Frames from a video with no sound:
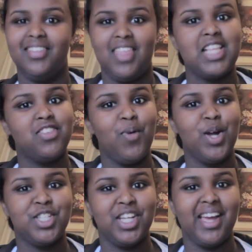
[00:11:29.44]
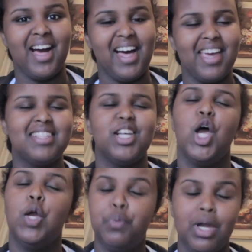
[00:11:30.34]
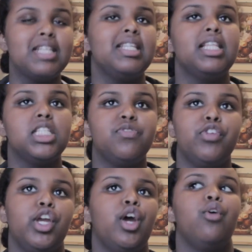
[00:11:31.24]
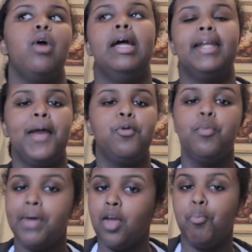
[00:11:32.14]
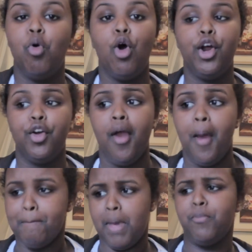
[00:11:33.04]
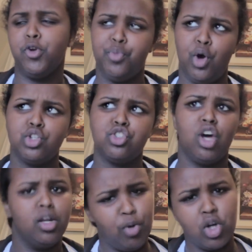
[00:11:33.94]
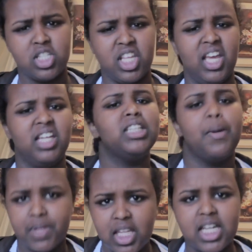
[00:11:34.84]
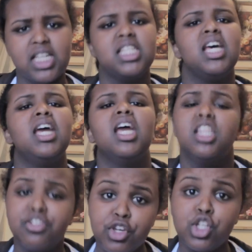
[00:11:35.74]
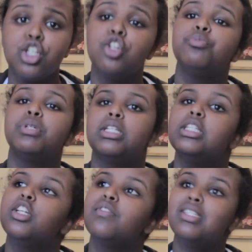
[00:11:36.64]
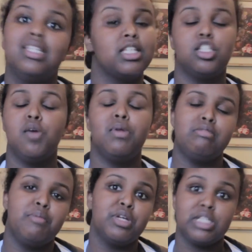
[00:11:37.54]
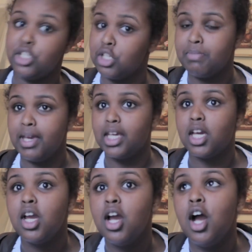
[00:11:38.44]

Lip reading: Thanks for watching, guys. I hope you guys like this video and I will make more memory box unboxing type of things in the future because obviously there's so many memories that you can make